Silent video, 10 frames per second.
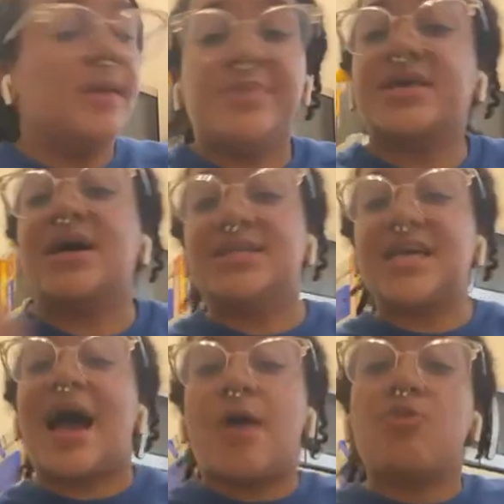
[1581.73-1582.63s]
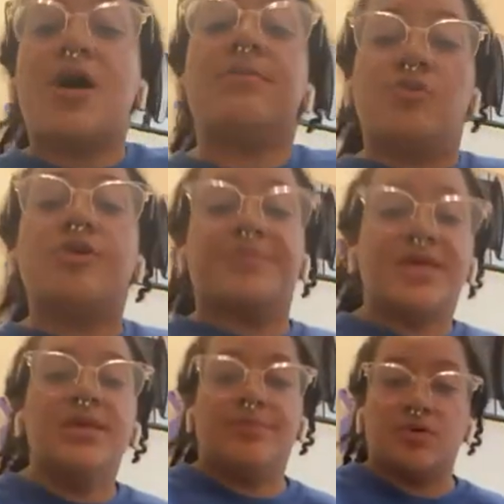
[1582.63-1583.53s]
Because I want more
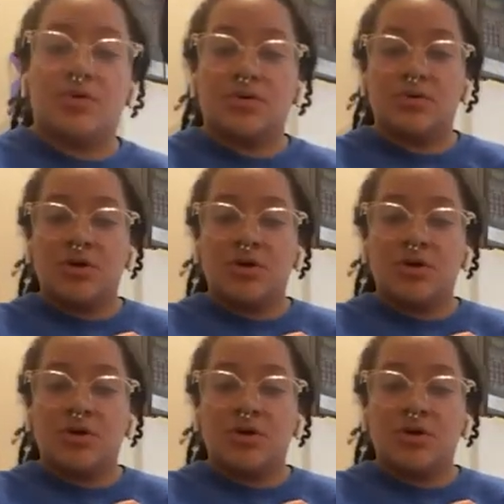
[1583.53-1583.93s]
people.